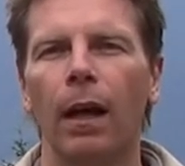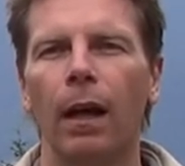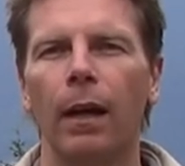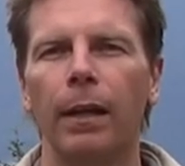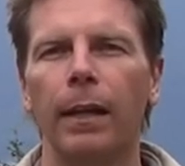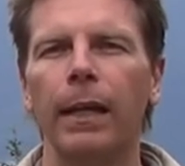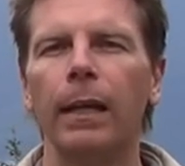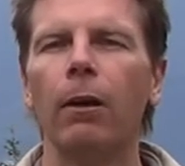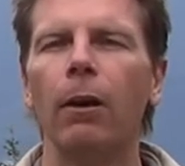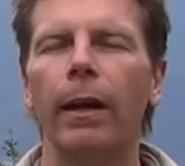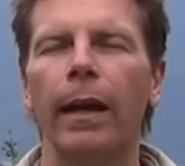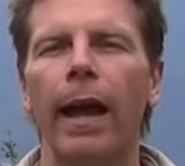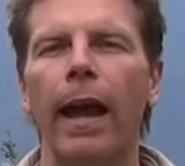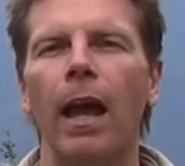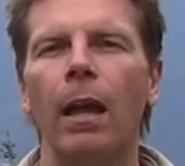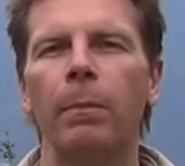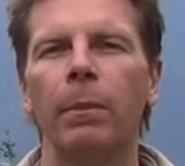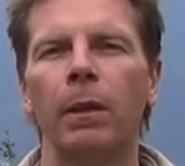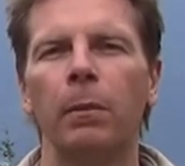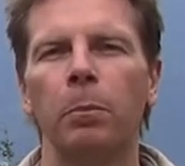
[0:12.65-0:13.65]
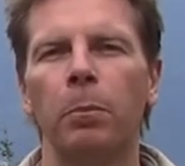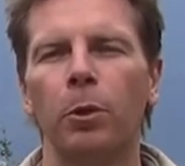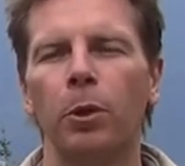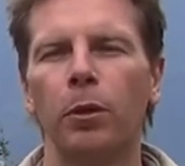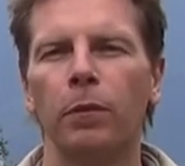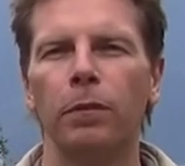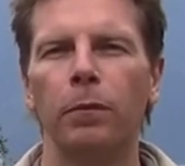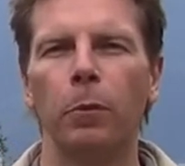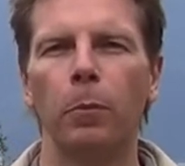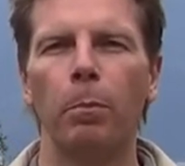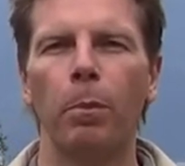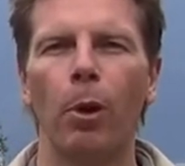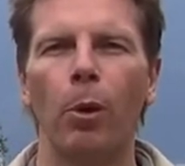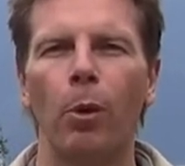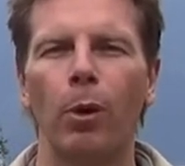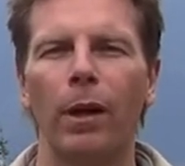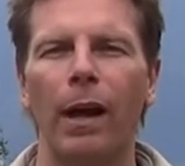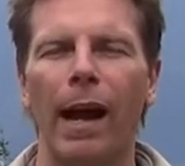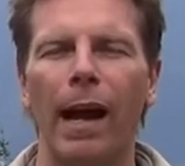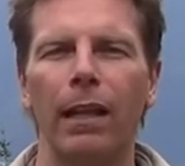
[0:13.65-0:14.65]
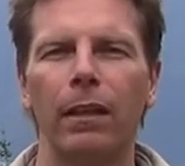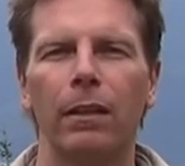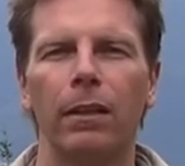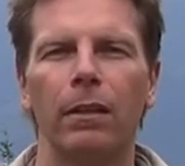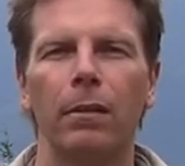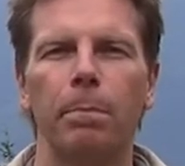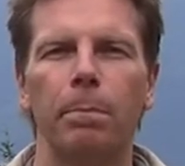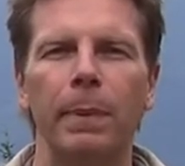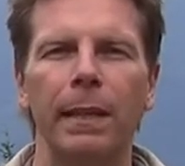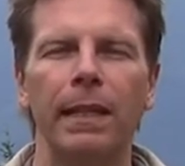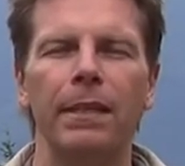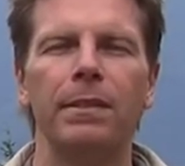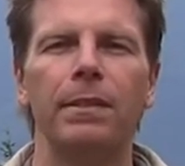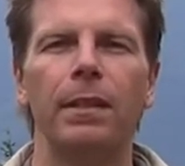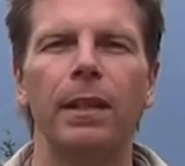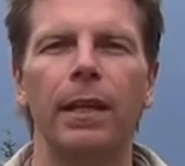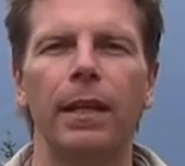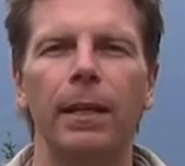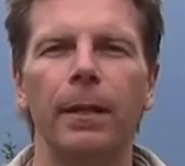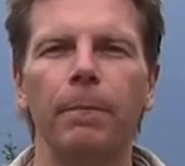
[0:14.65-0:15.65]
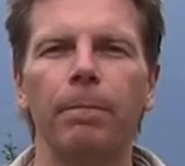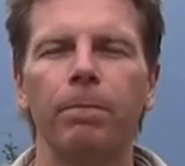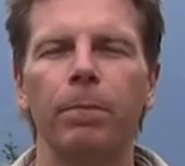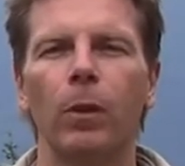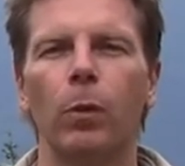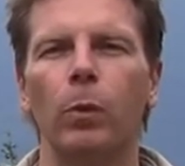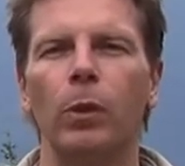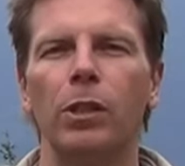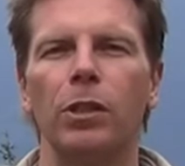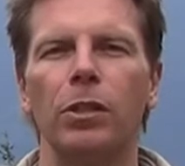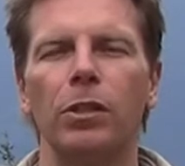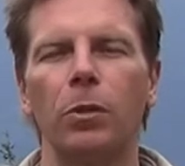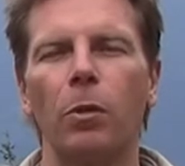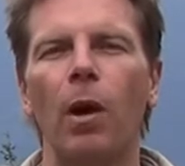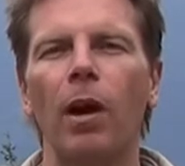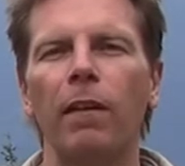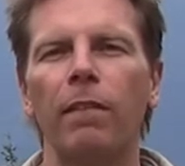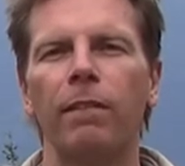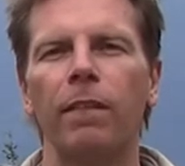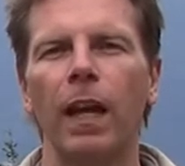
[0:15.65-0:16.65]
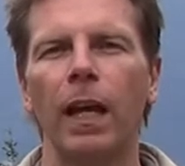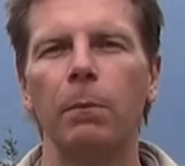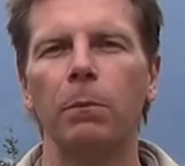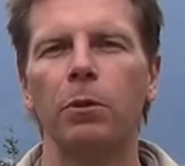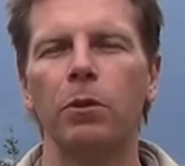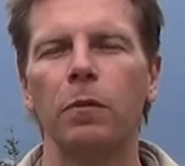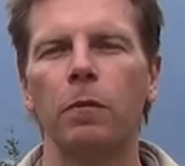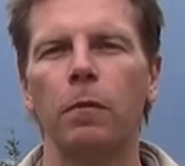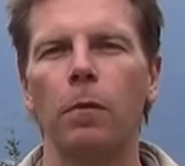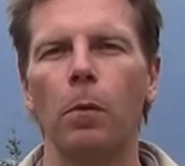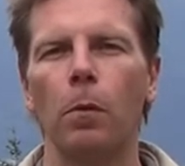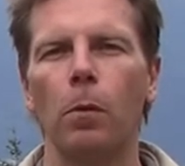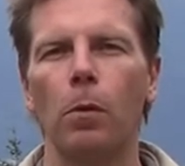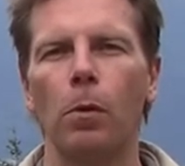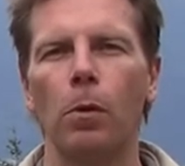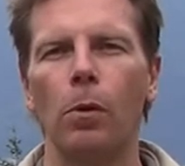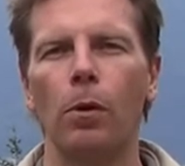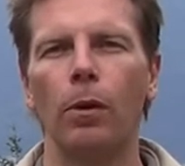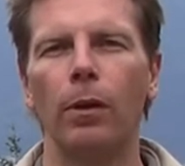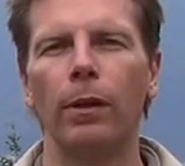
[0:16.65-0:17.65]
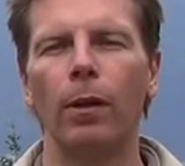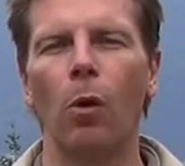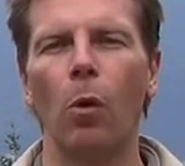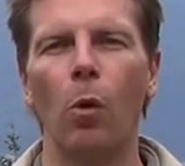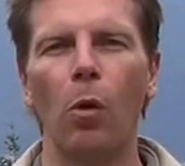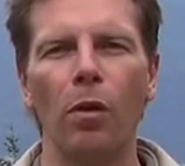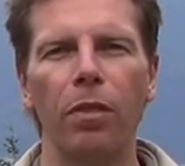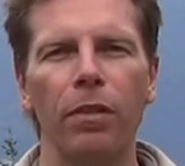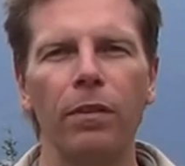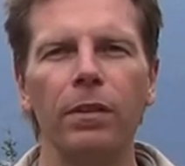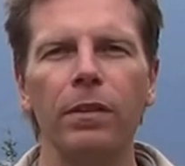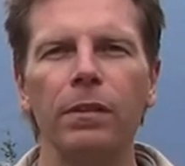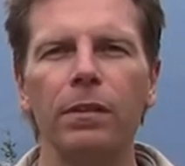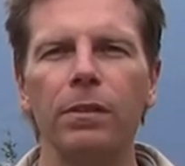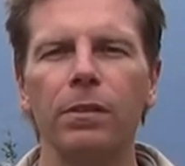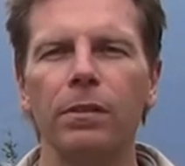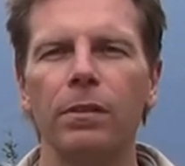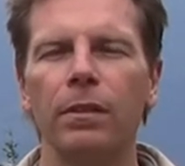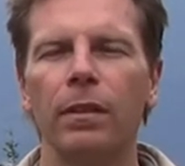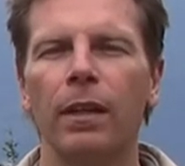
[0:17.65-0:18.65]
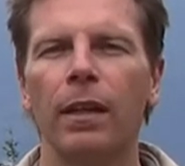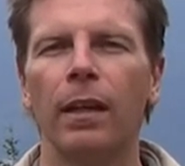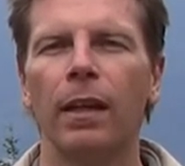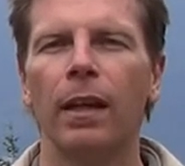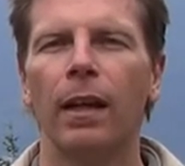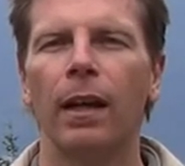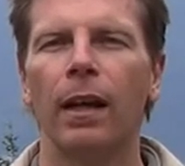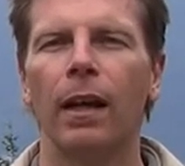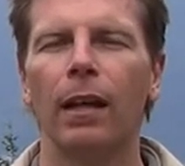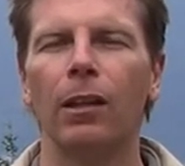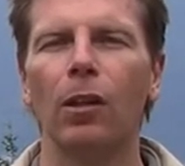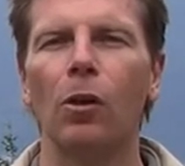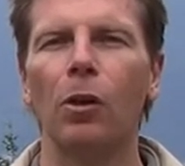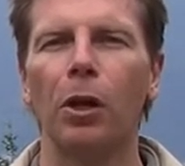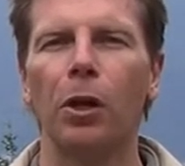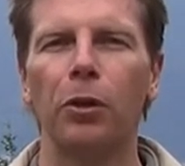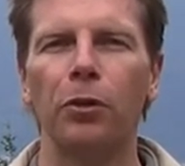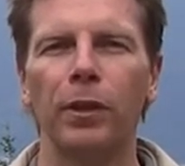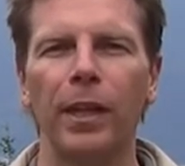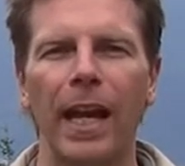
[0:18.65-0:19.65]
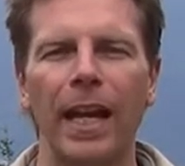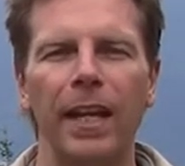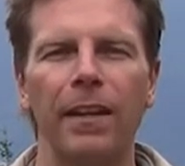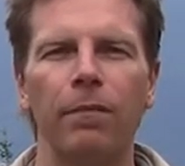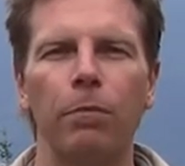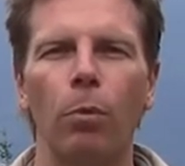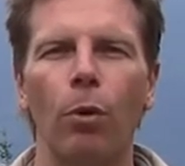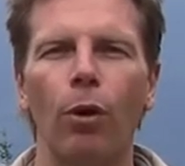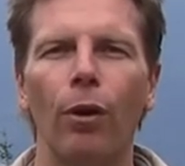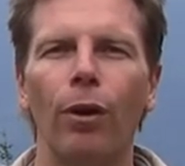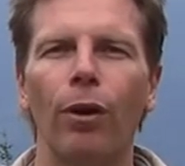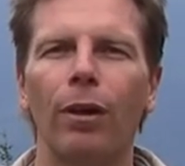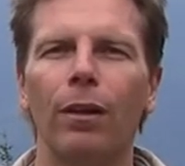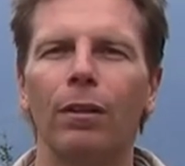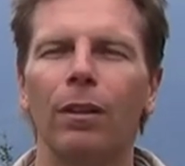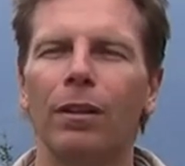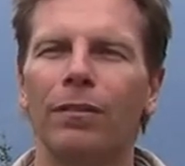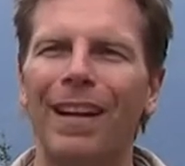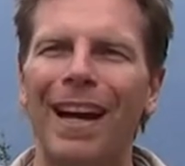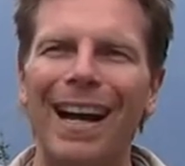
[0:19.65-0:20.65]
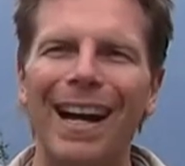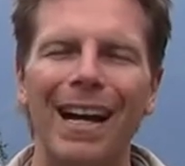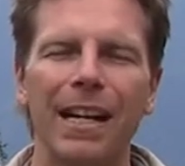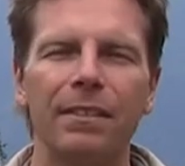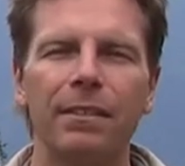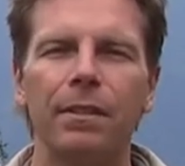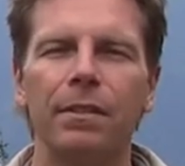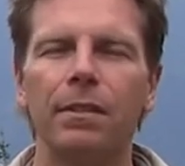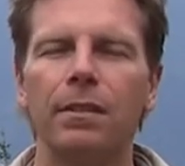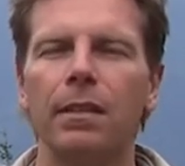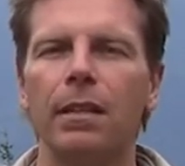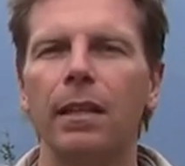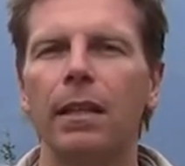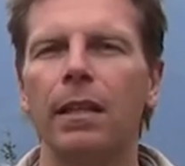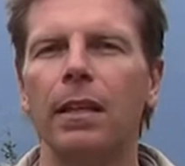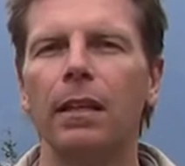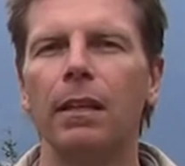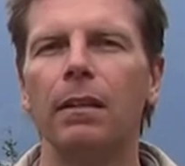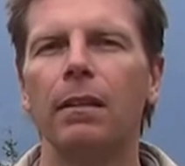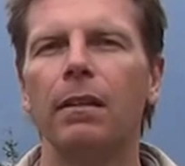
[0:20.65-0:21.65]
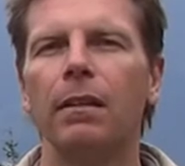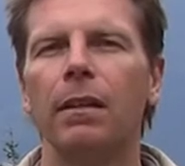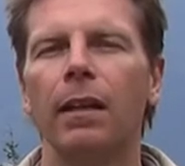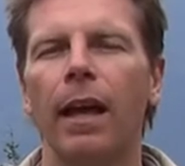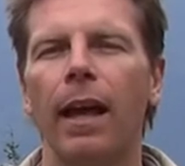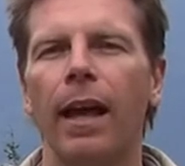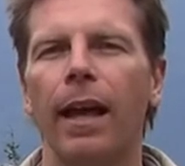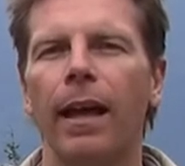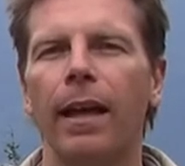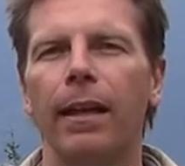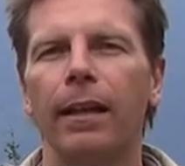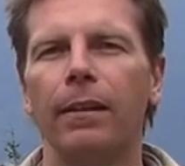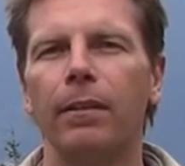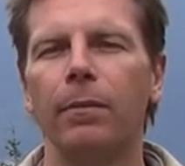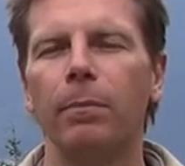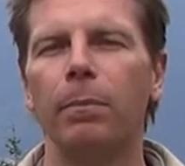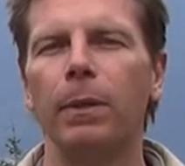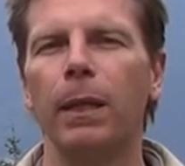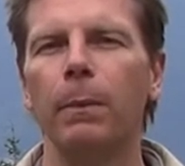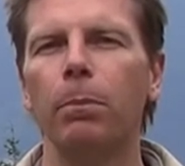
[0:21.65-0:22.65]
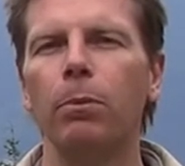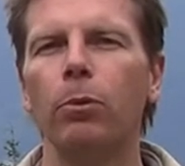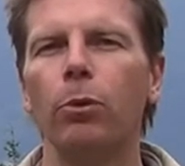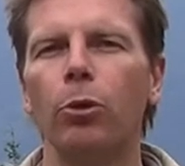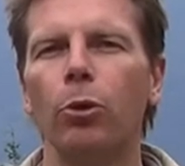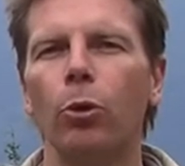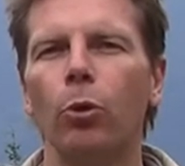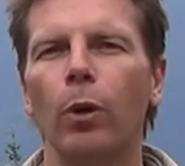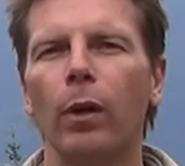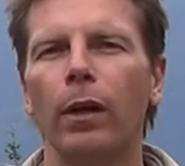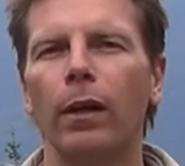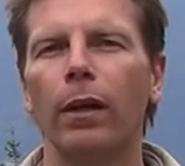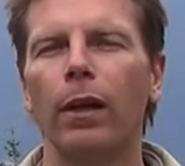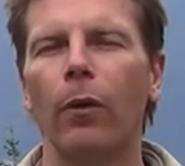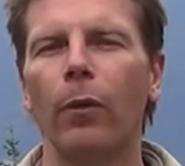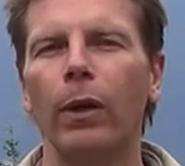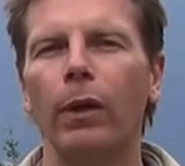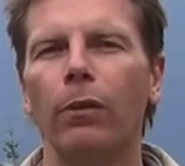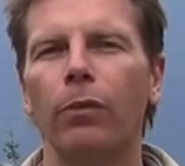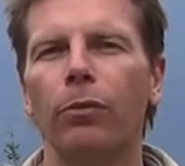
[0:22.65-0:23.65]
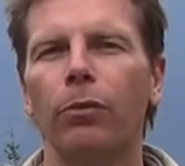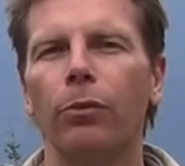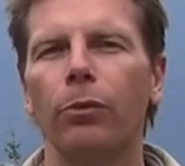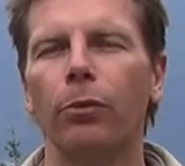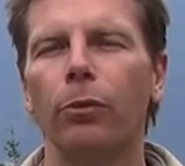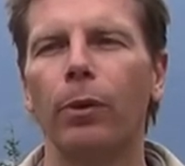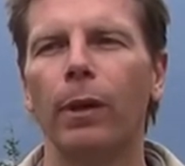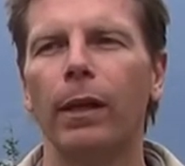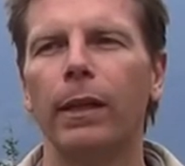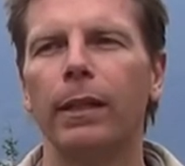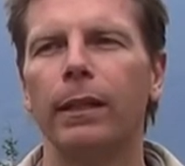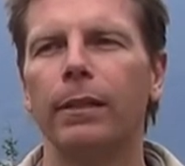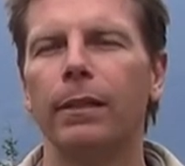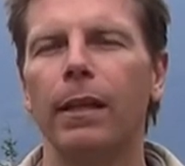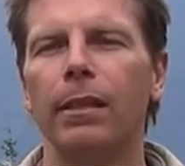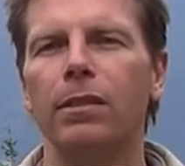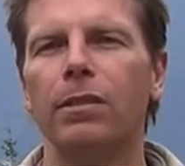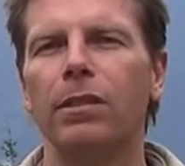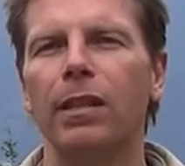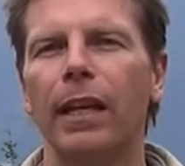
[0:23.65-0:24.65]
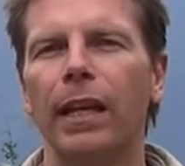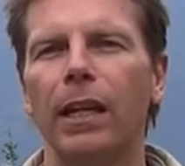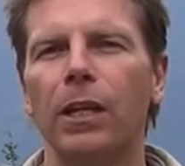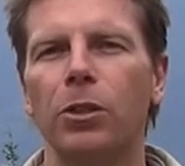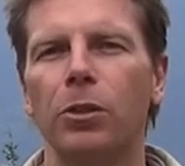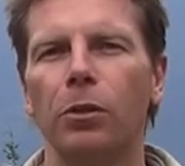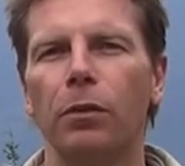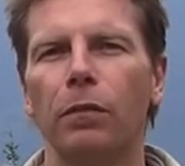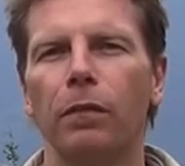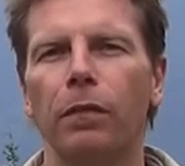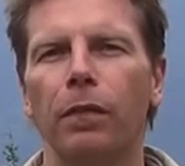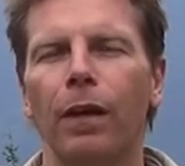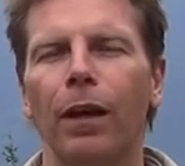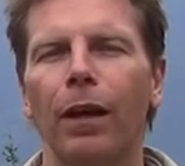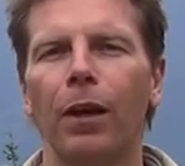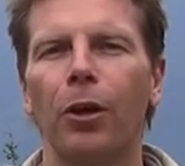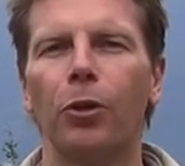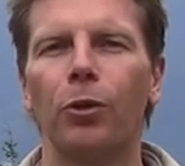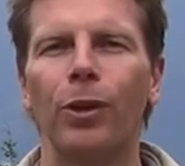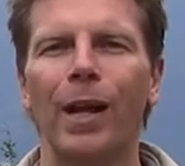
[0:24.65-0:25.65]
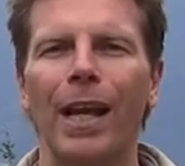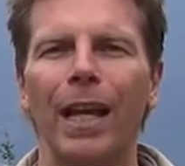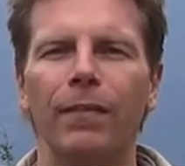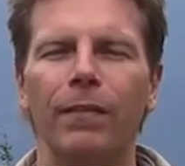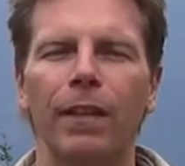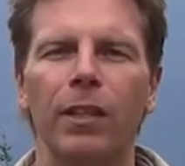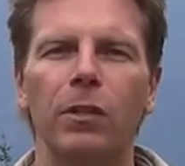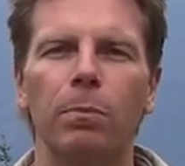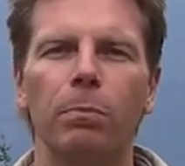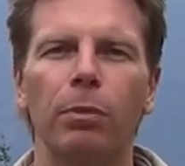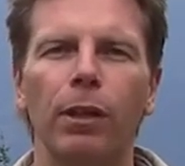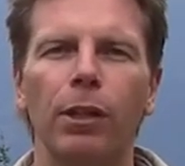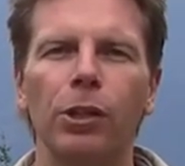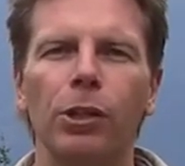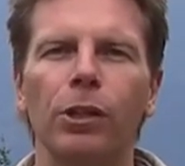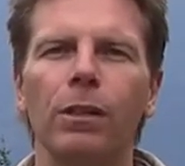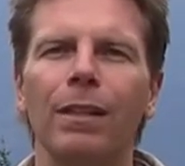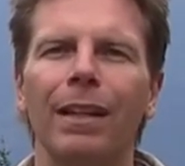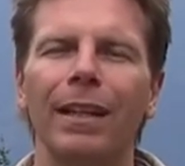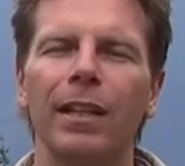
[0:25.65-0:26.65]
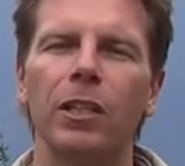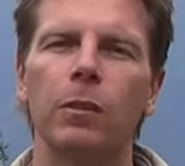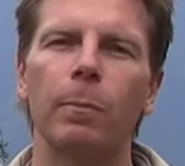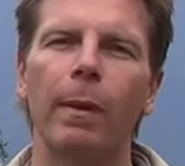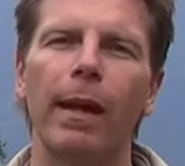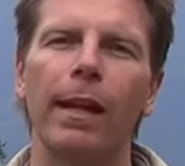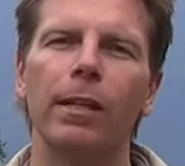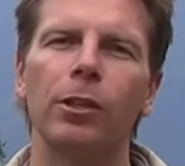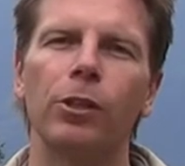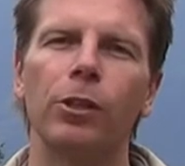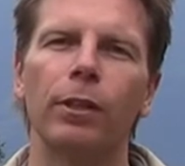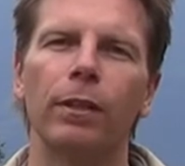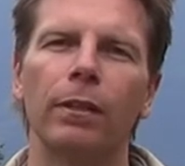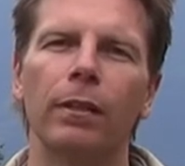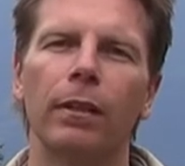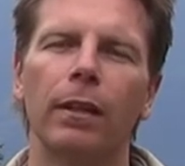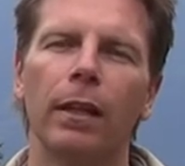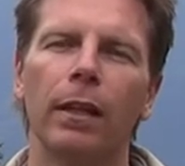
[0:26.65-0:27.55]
Here I am in beautiful Bowen Island, BC, which is quite famous for authors, a lot of creative work, a lot of artists here, and people who are going through a stage of creative expression and expansion.